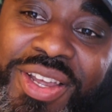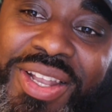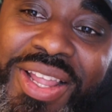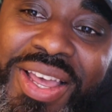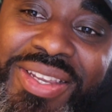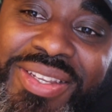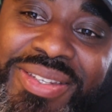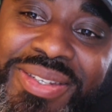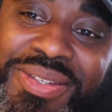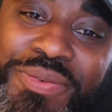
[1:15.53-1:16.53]

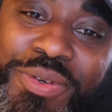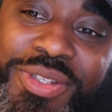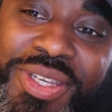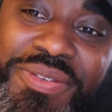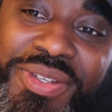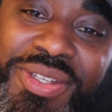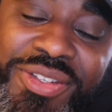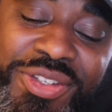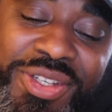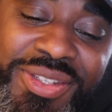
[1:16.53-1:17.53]
Alliance for Safety
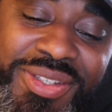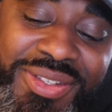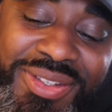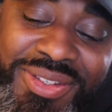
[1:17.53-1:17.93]
and Justice.